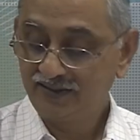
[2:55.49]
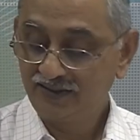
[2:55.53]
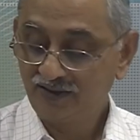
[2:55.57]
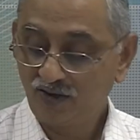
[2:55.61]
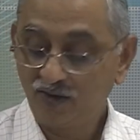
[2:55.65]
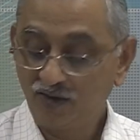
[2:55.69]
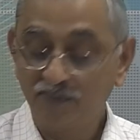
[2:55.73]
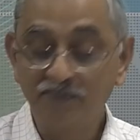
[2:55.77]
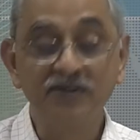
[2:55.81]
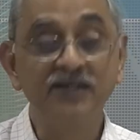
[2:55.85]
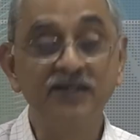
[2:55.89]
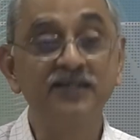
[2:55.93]

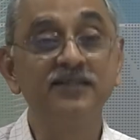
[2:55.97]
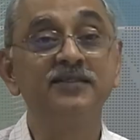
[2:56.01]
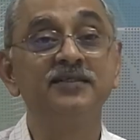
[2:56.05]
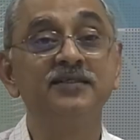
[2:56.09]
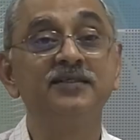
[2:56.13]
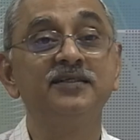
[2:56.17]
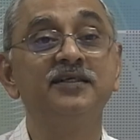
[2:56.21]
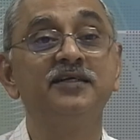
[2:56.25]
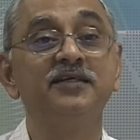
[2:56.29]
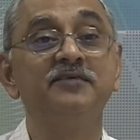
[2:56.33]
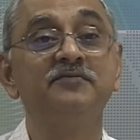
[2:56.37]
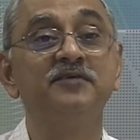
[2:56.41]

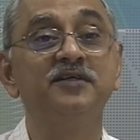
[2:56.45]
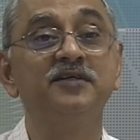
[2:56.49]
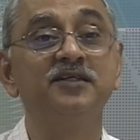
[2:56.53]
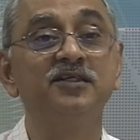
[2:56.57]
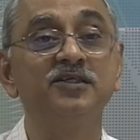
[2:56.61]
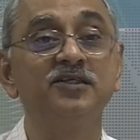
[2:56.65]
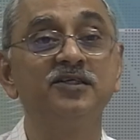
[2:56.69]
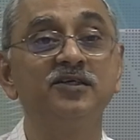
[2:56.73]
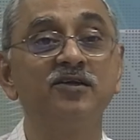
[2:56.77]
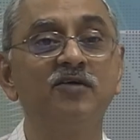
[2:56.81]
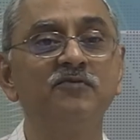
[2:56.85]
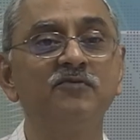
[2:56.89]
operational
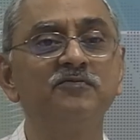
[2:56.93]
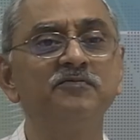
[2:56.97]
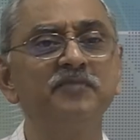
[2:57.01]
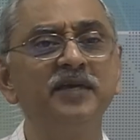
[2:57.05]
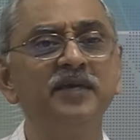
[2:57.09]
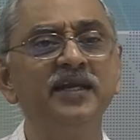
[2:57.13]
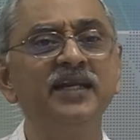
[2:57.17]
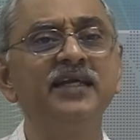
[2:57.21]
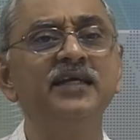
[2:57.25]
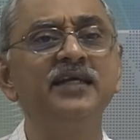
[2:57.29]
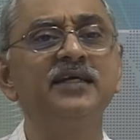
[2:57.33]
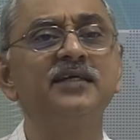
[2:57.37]
definition of
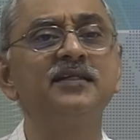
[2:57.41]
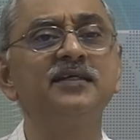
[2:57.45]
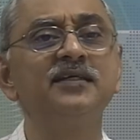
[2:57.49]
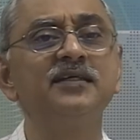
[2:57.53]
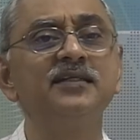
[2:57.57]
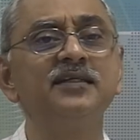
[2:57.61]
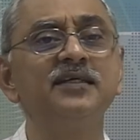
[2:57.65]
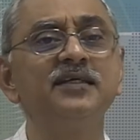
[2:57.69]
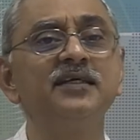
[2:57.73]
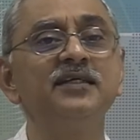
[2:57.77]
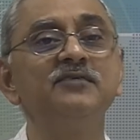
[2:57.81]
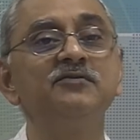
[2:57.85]
many other
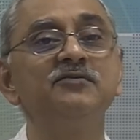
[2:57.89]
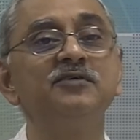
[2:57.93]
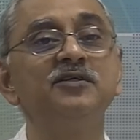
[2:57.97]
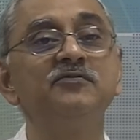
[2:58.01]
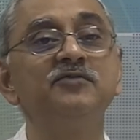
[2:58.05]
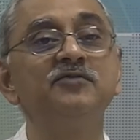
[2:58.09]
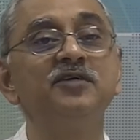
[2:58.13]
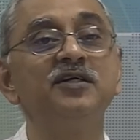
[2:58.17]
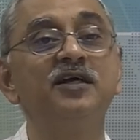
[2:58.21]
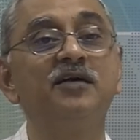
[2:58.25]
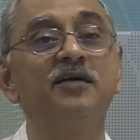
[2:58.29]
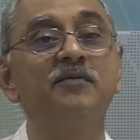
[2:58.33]
things which
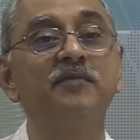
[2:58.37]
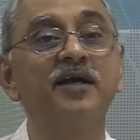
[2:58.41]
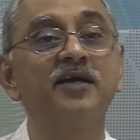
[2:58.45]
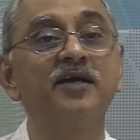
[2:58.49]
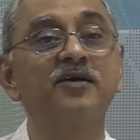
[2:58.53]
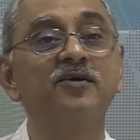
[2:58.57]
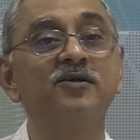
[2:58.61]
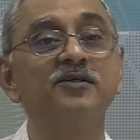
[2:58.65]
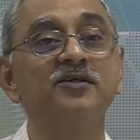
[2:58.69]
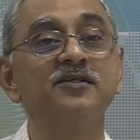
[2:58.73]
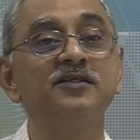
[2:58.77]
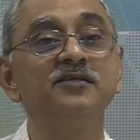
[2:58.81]
we come
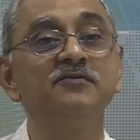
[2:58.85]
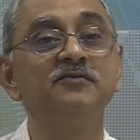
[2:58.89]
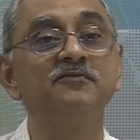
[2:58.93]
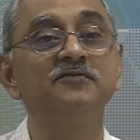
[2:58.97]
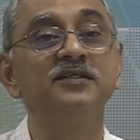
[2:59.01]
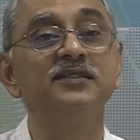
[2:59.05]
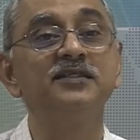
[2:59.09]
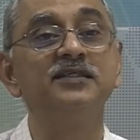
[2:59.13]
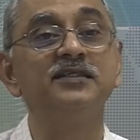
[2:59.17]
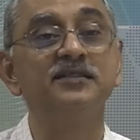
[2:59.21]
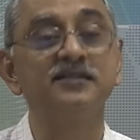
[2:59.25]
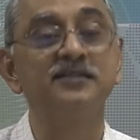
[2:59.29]
across in
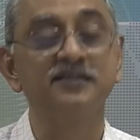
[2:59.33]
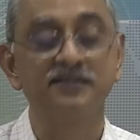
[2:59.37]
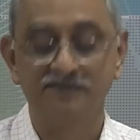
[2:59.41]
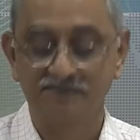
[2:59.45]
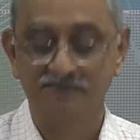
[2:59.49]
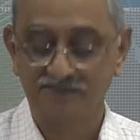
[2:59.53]
physics.